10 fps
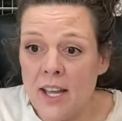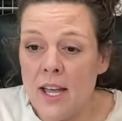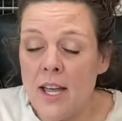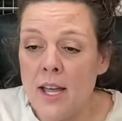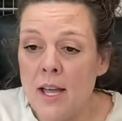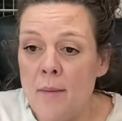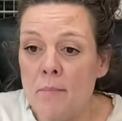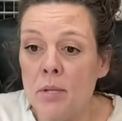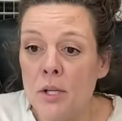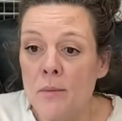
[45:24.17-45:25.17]

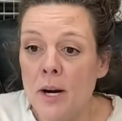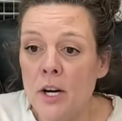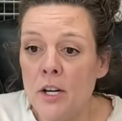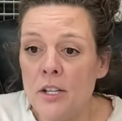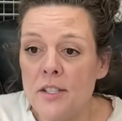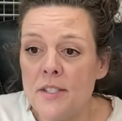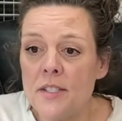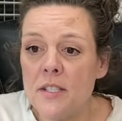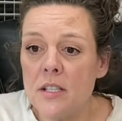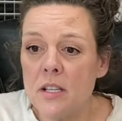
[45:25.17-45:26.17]
um,
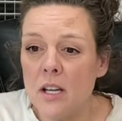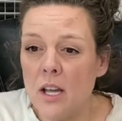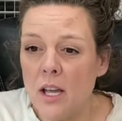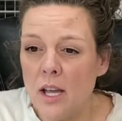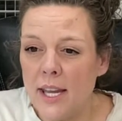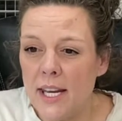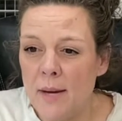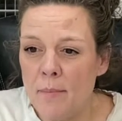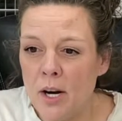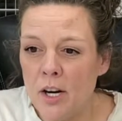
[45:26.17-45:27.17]
bluebirds, uh,
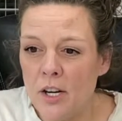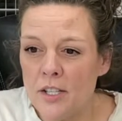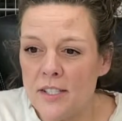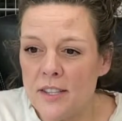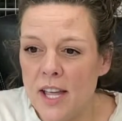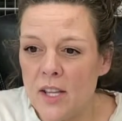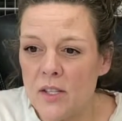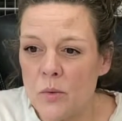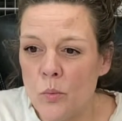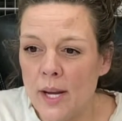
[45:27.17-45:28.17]
any birds
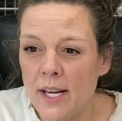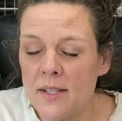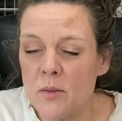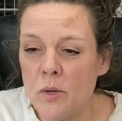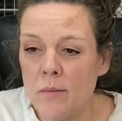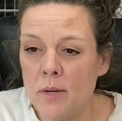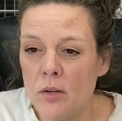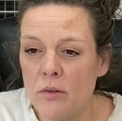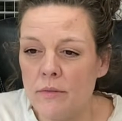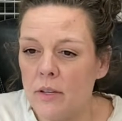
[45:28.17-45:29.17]
that wings will
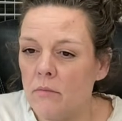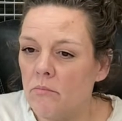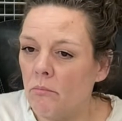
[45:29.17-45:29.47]
move.